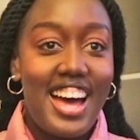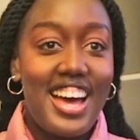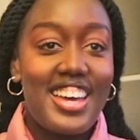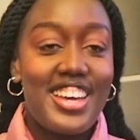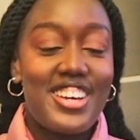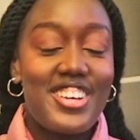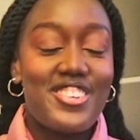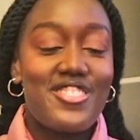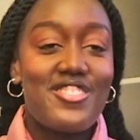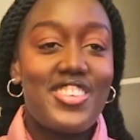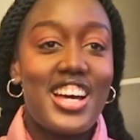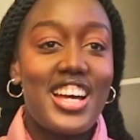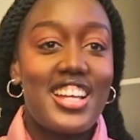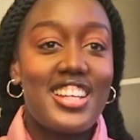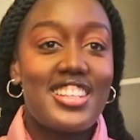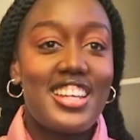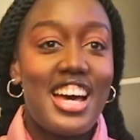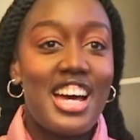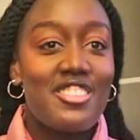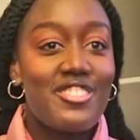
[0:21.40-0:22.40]
I am
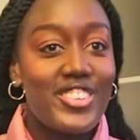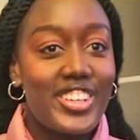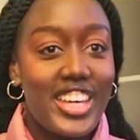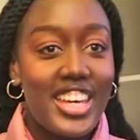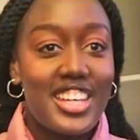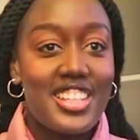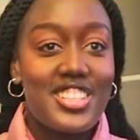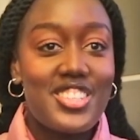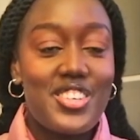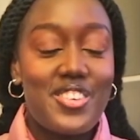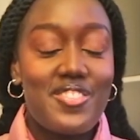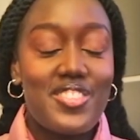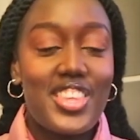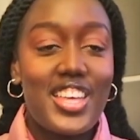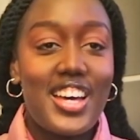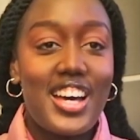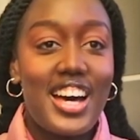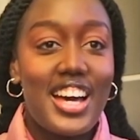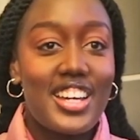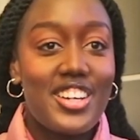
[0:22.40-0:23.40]
an advocate of
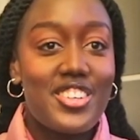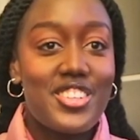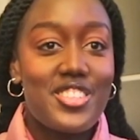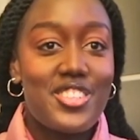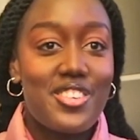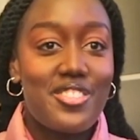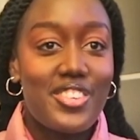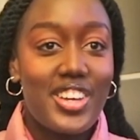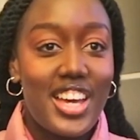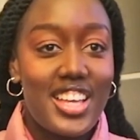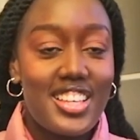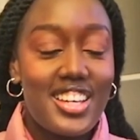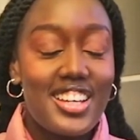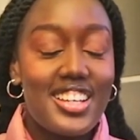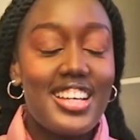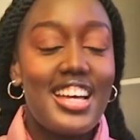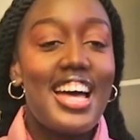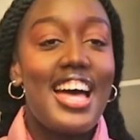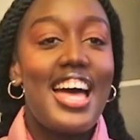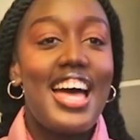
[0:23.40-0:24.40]
the High Court of
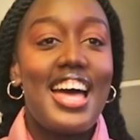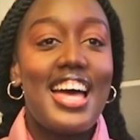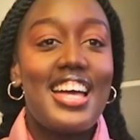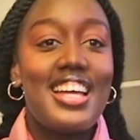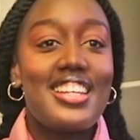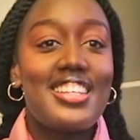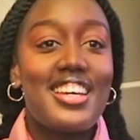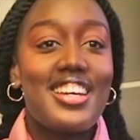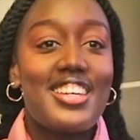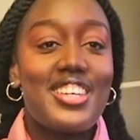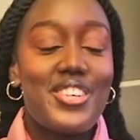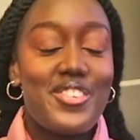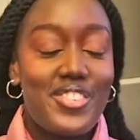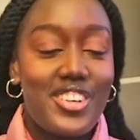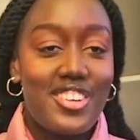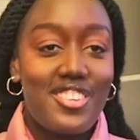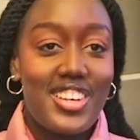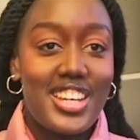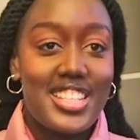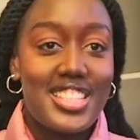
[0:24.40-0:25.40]
Kenya and a
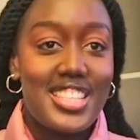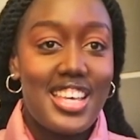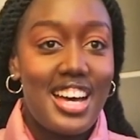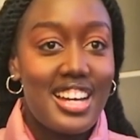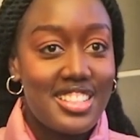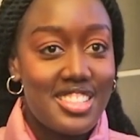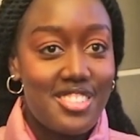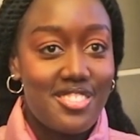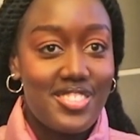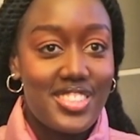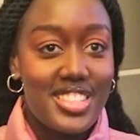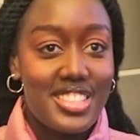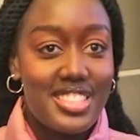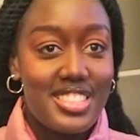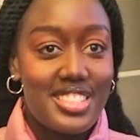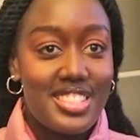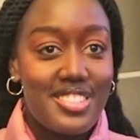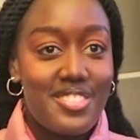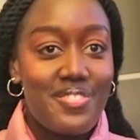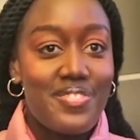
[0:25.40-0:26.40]
human rights
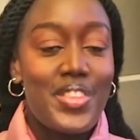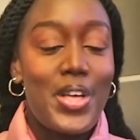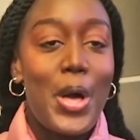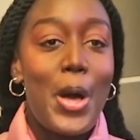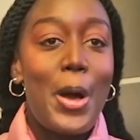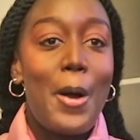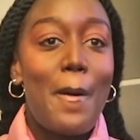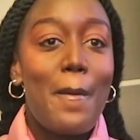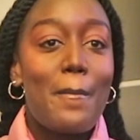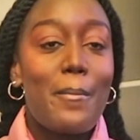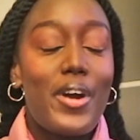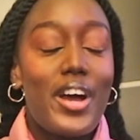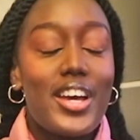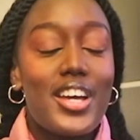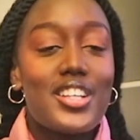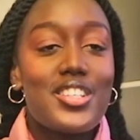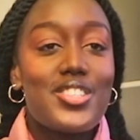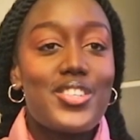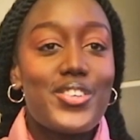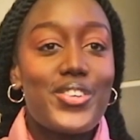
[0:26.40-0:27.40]
activist.
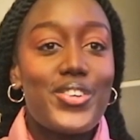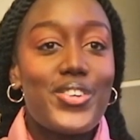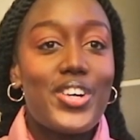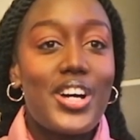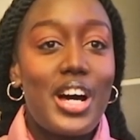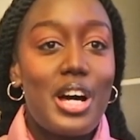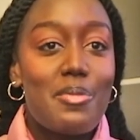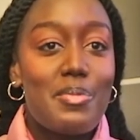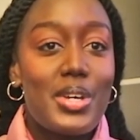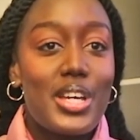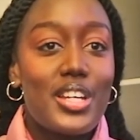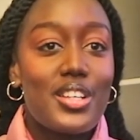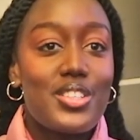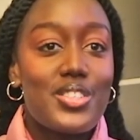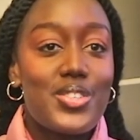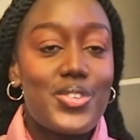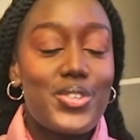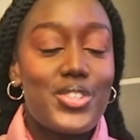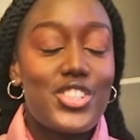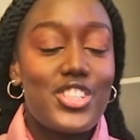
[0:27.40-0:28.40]
Prior to coming
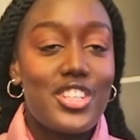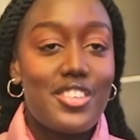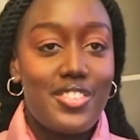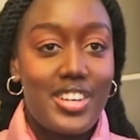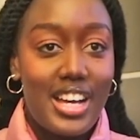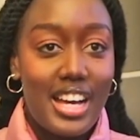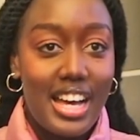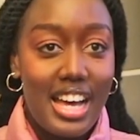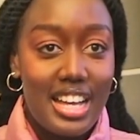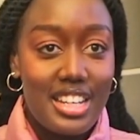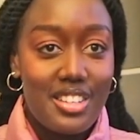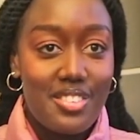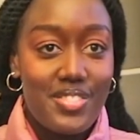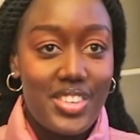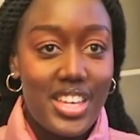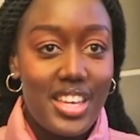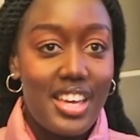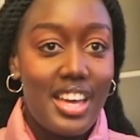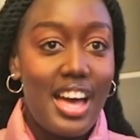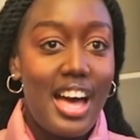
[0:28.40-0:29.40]
to Geneva
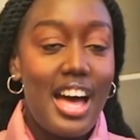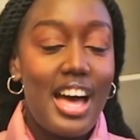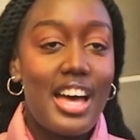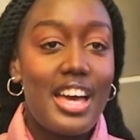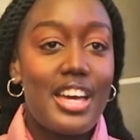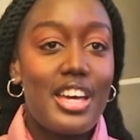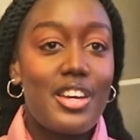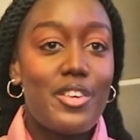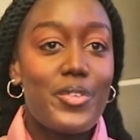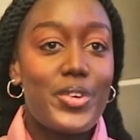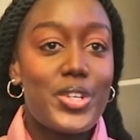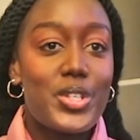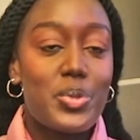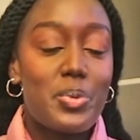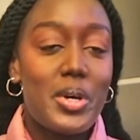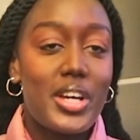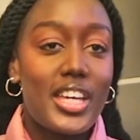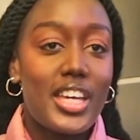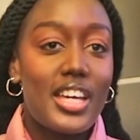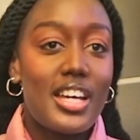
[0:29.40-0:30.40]
Academy, I was
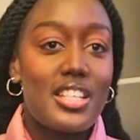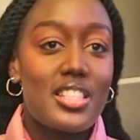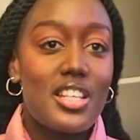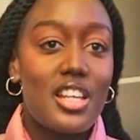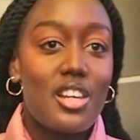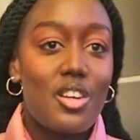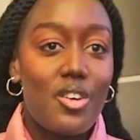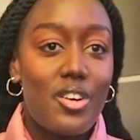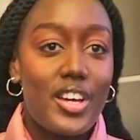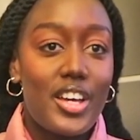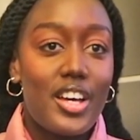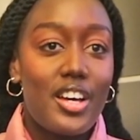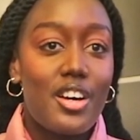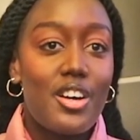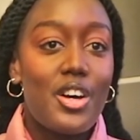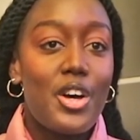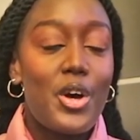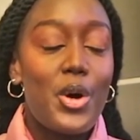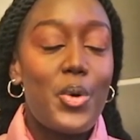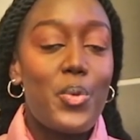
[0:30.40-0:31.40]
working as a
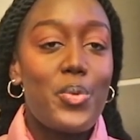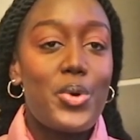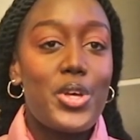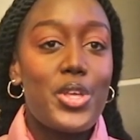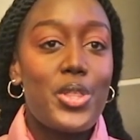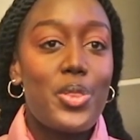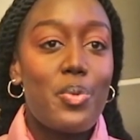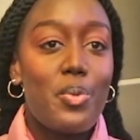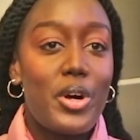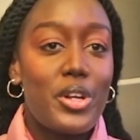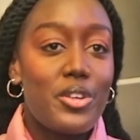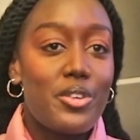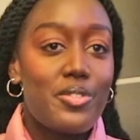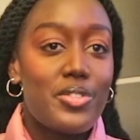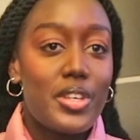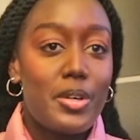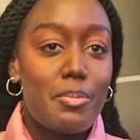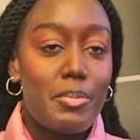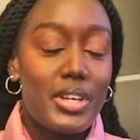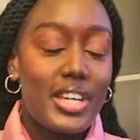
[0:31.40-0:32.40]
lawyer with one of
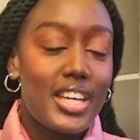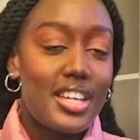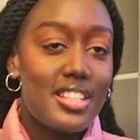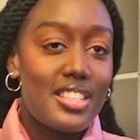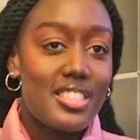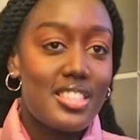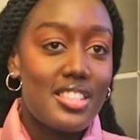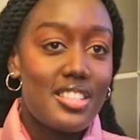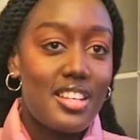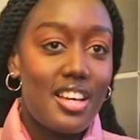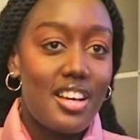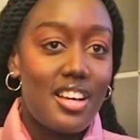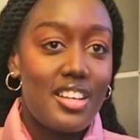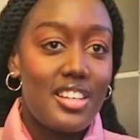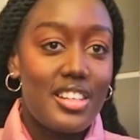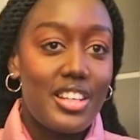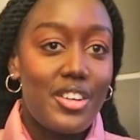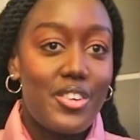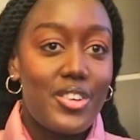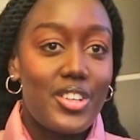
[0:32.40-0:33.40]
the biggest
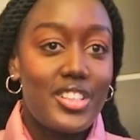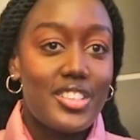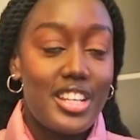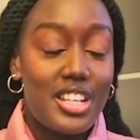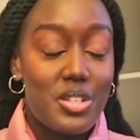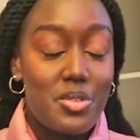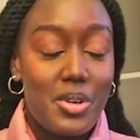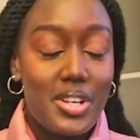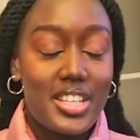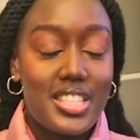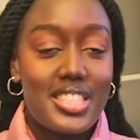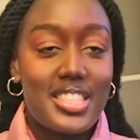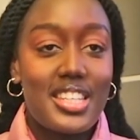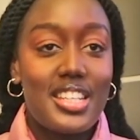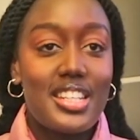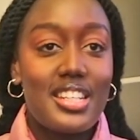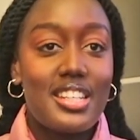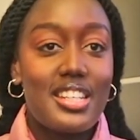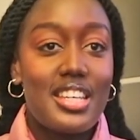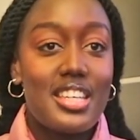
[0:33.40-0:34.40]
legal networks
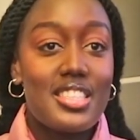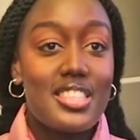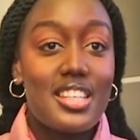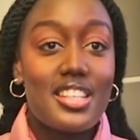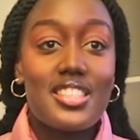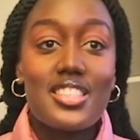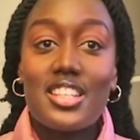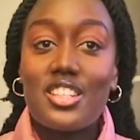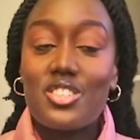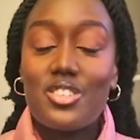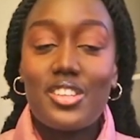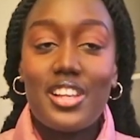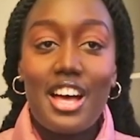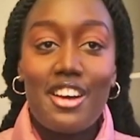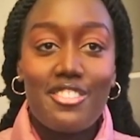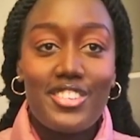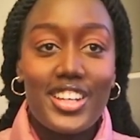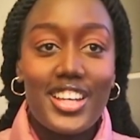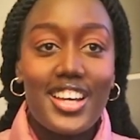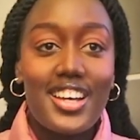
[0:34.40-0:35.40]
in Eastern Central
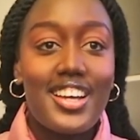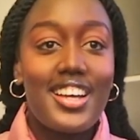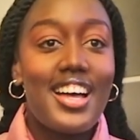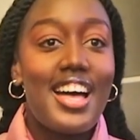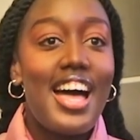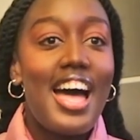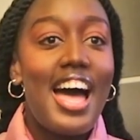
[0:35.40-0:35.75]
Africa